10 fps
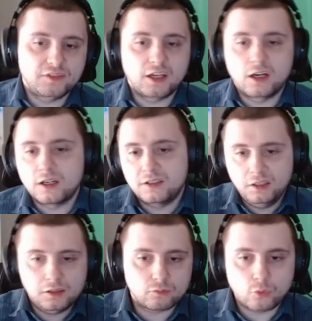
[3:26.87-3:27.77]
I got a
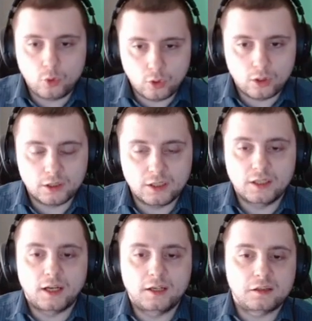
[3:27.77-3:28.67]
decent roll on it,
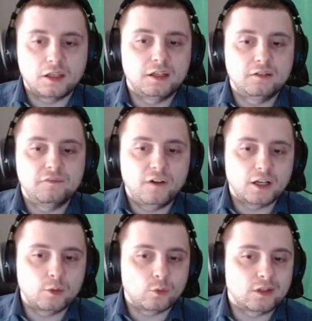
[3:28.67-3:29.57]
and I decided,
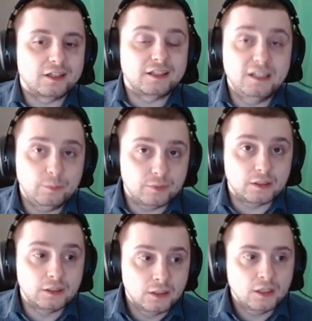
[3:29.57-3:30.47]
fuck it, we're going to keep
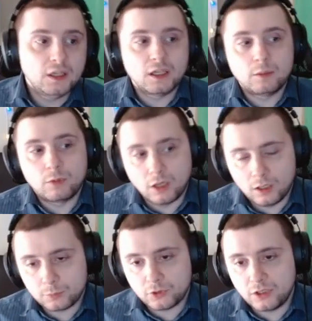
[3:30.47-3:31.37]
it, and I'm going to
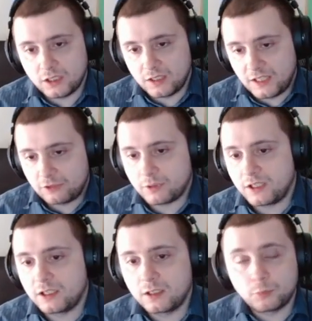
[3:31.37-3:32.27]
upgrade it, and that's what I
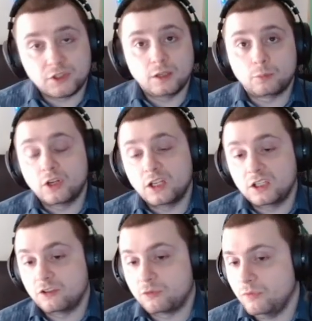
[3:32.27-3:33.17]
ended up with the upgrade.
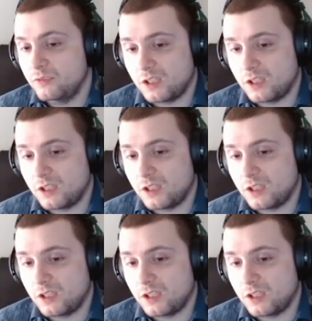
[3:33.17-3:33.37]
And the swiftness